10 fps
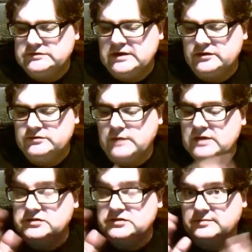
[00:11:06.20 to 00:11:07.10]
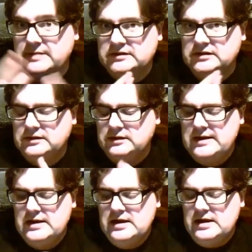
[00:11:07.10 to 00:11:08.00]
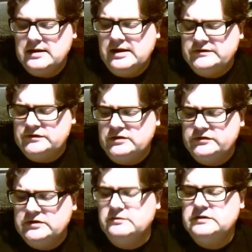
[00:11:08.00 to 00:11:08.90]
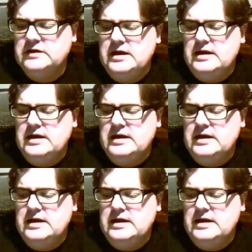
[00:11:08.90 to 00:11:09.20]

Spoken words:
does as you'd expect in a cloud-style service.